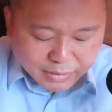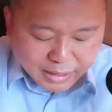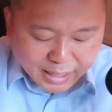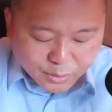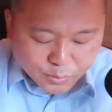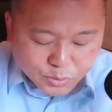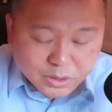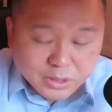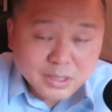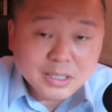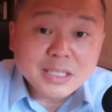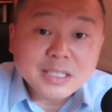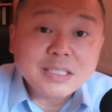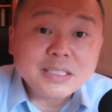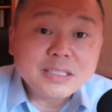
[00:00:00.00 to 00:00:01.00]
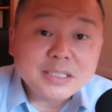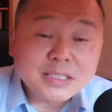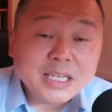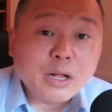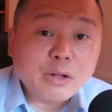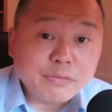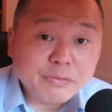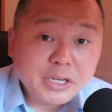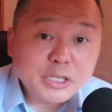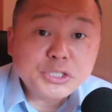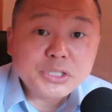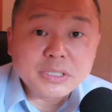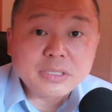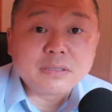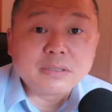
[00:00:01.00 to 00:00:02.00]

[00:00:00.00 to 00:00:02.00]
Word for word: our salvation.